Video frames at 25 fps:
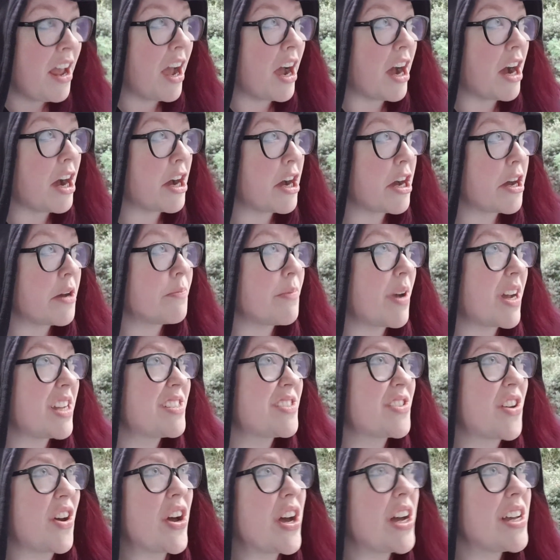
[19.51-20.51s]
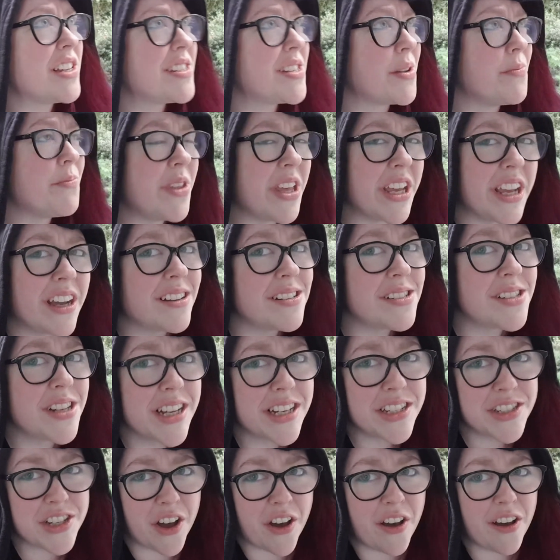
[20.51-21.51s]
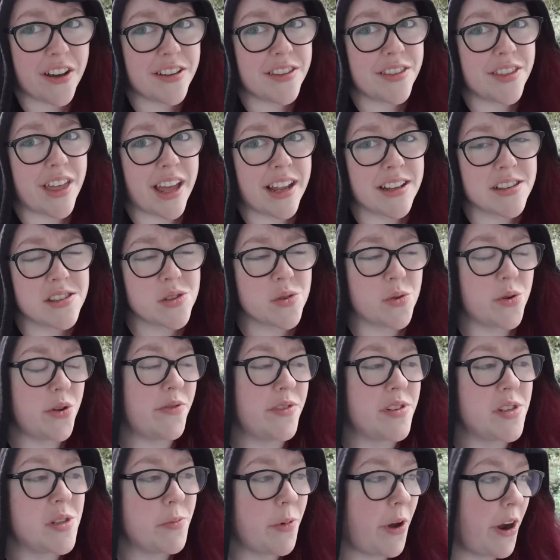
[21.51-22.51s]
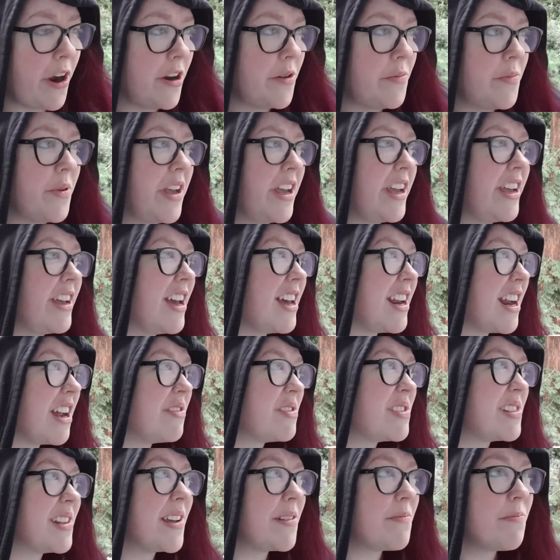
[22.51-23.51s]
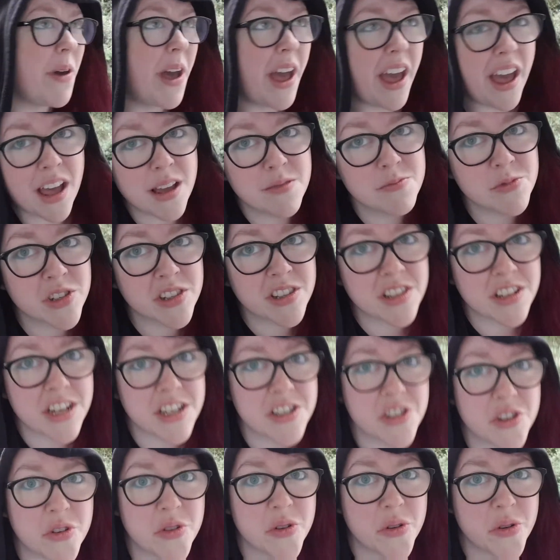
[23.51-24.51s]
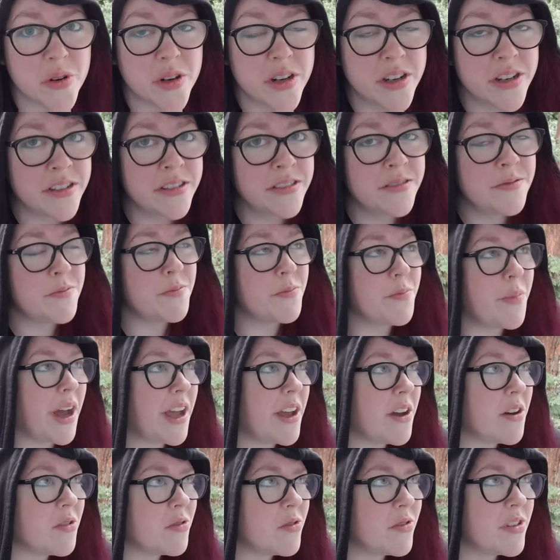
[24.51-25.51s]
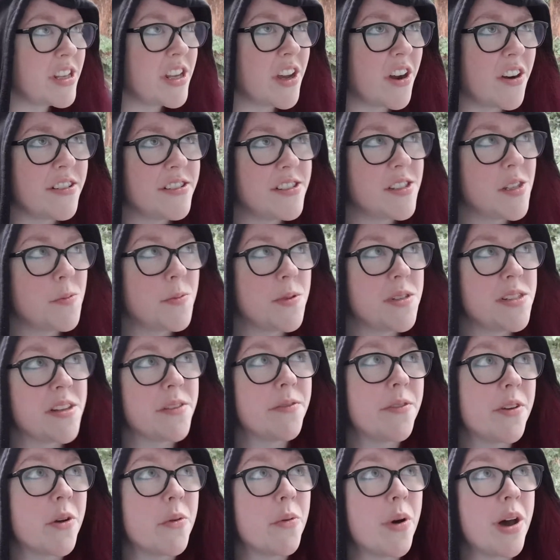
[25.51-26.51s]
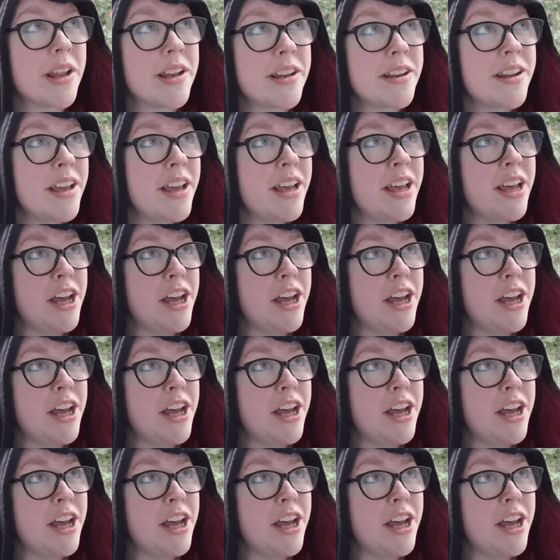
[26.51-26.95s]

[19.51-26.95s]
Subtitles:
I saw something on TikTok that sort of inspired me, and I was like, man, I'm just gonna do my own yarn-specific one,